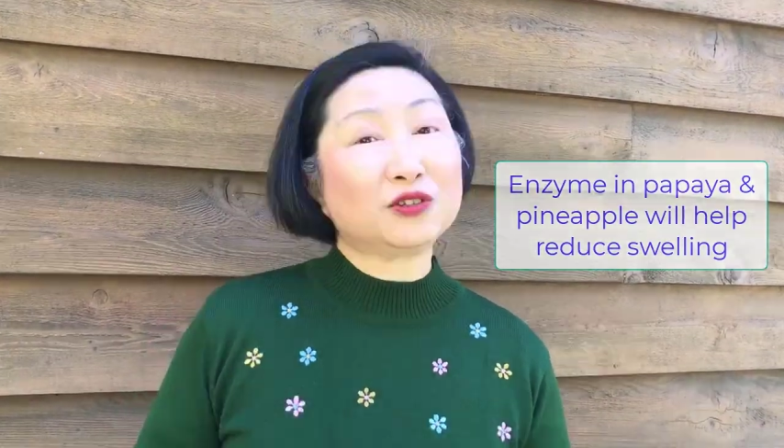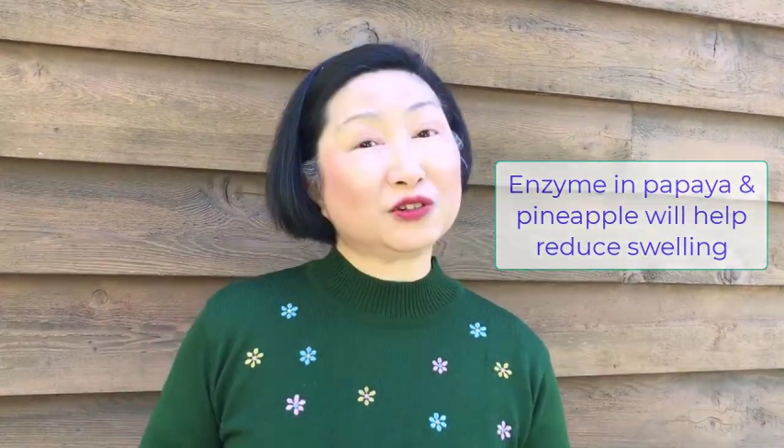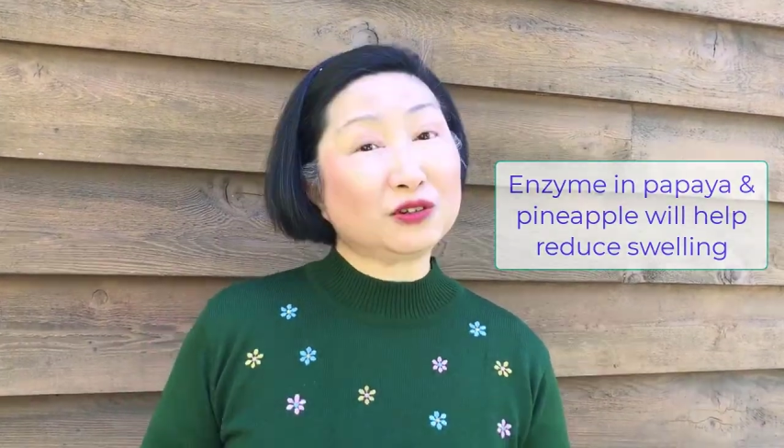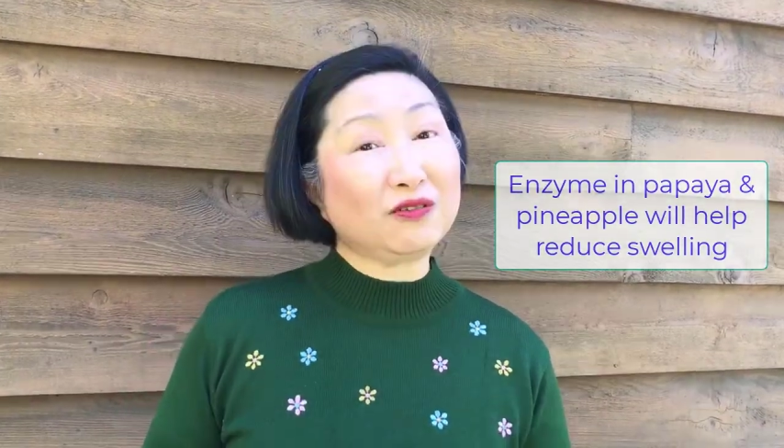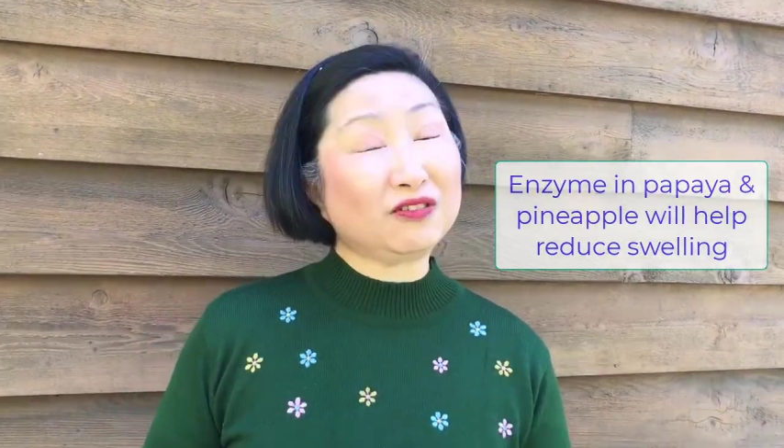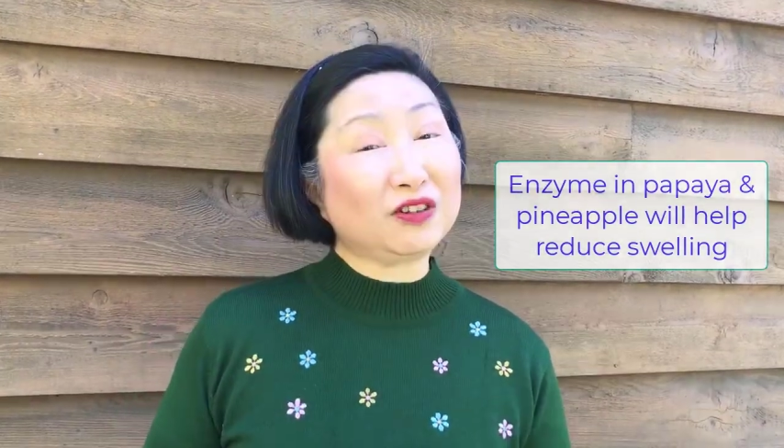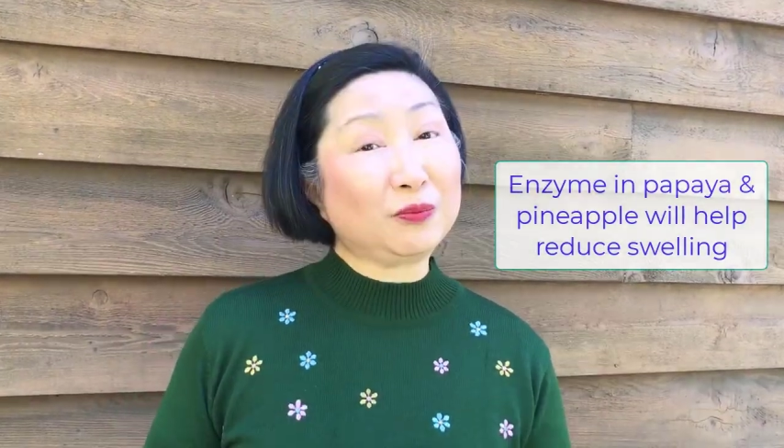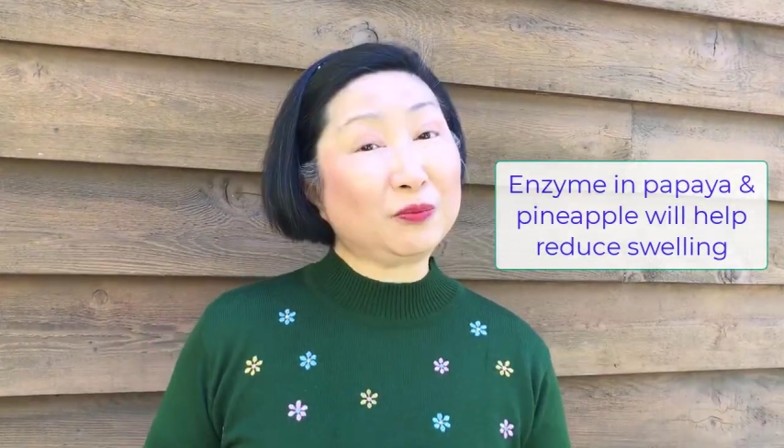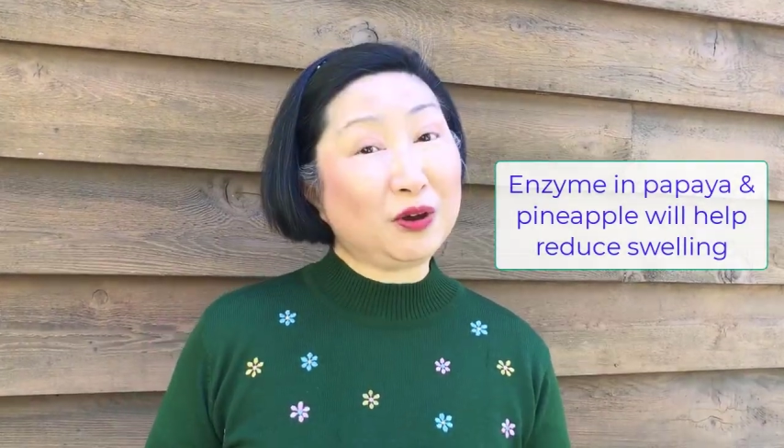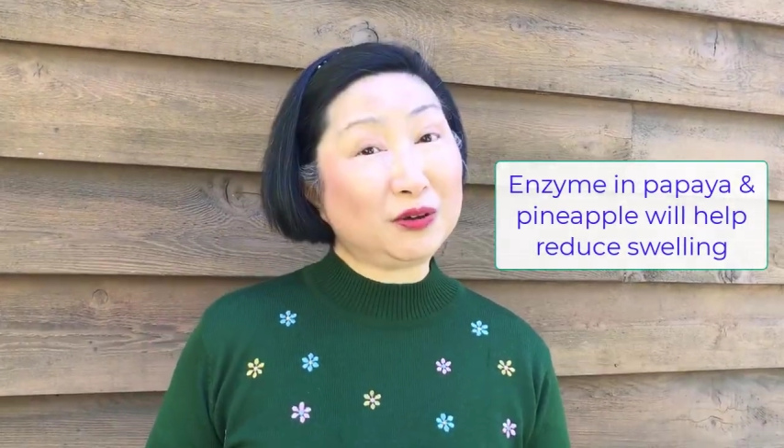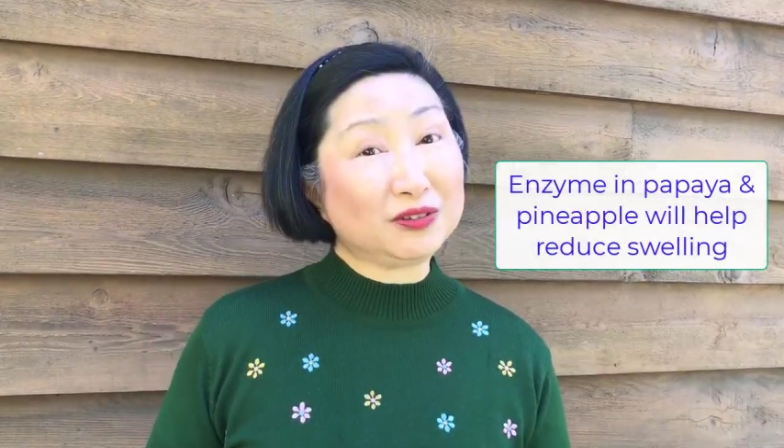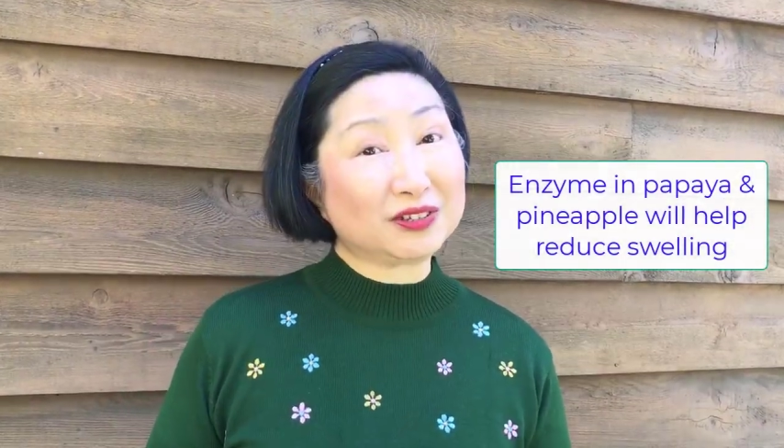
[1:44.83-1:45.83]
2 of the
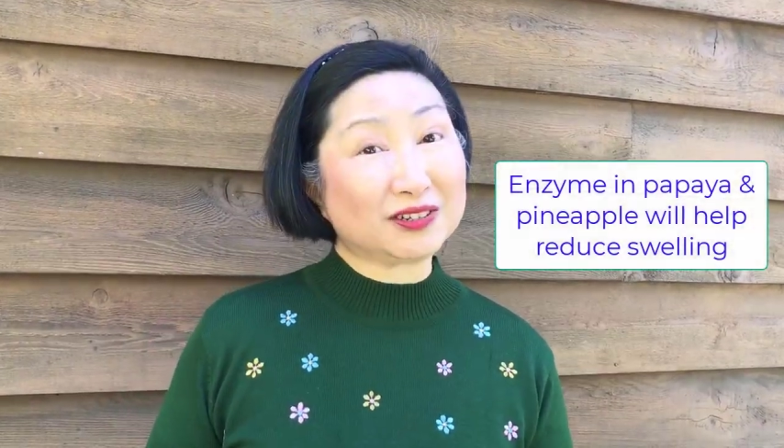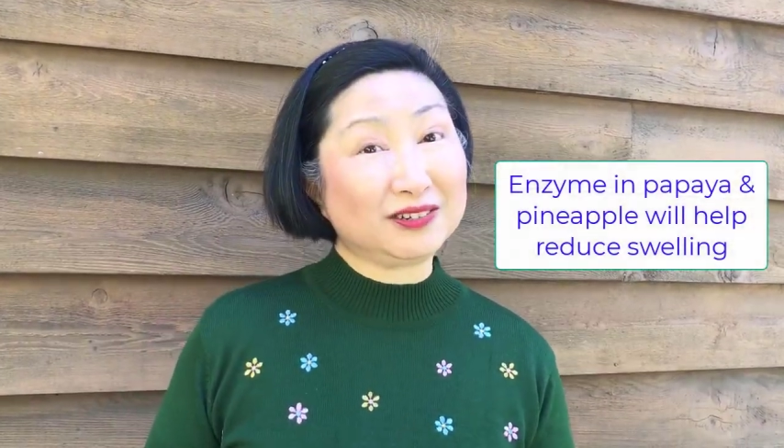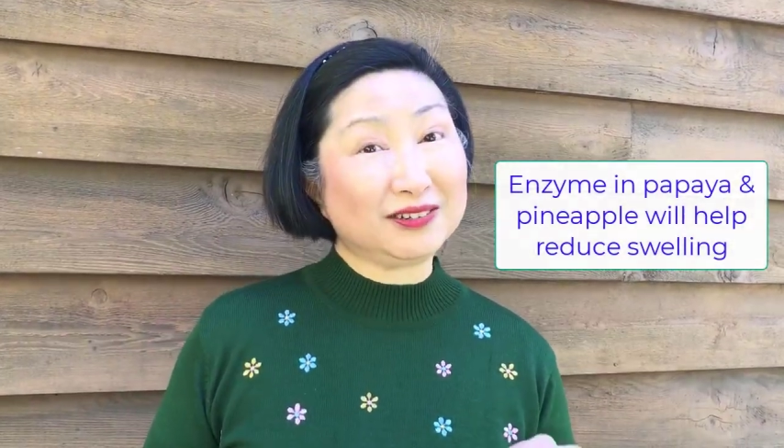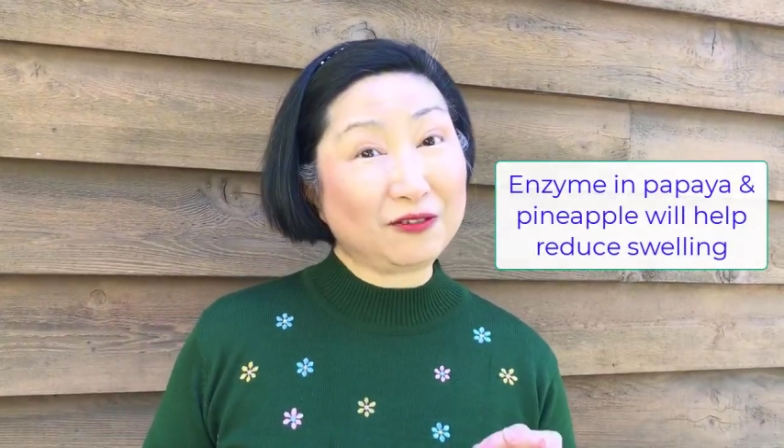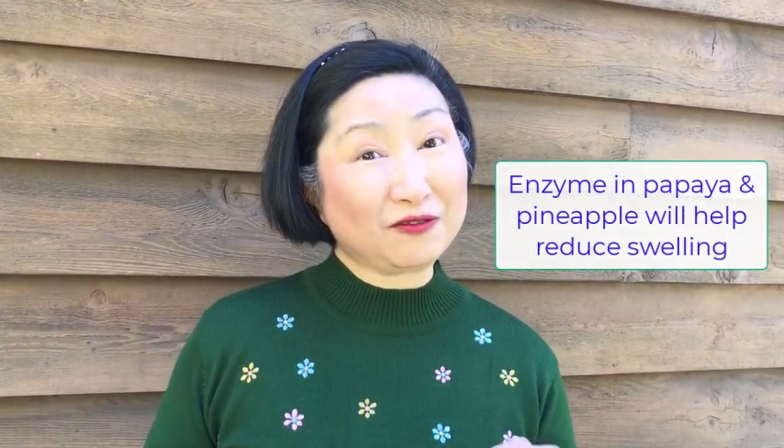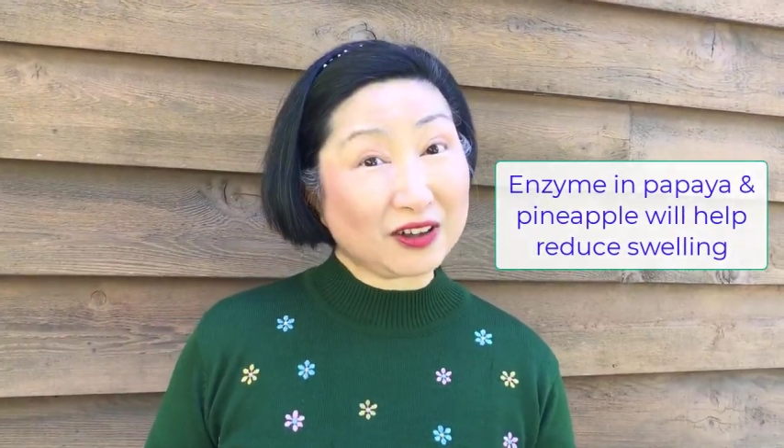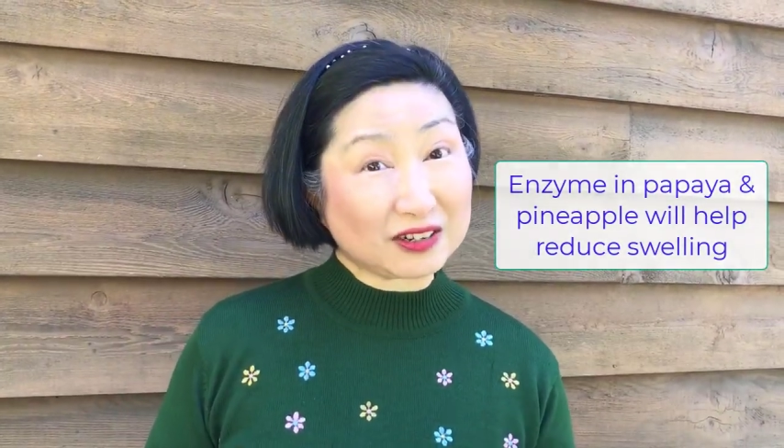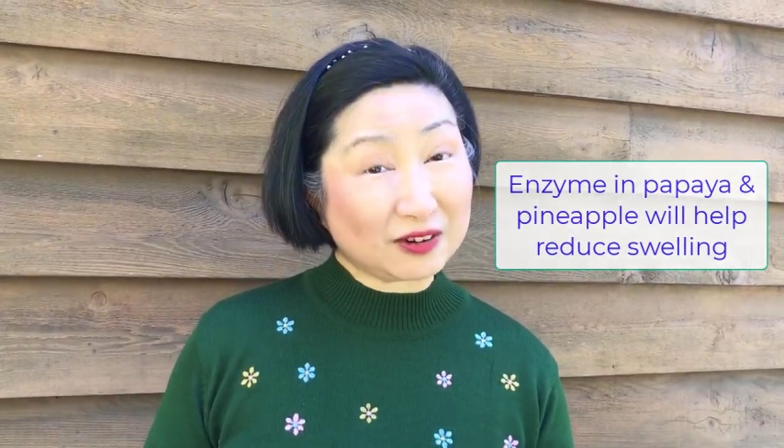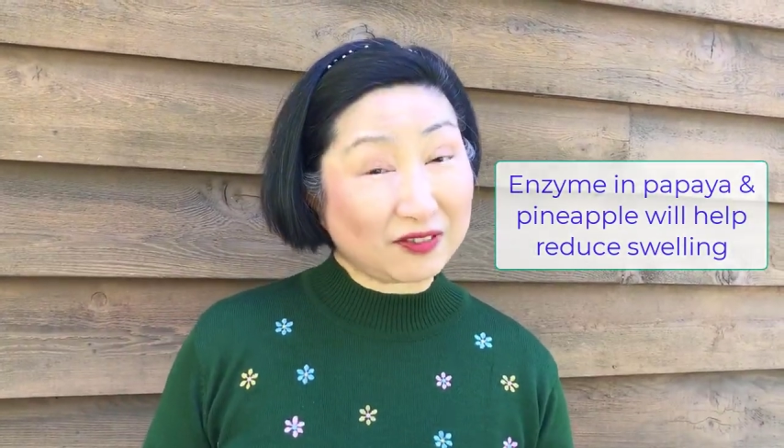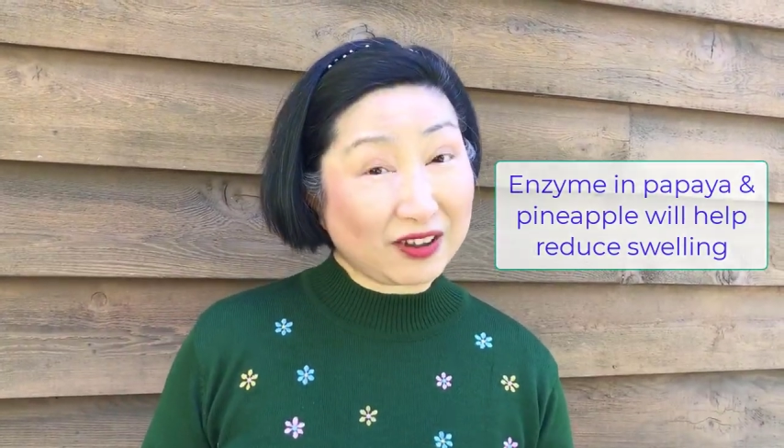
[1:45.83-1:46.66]
most effective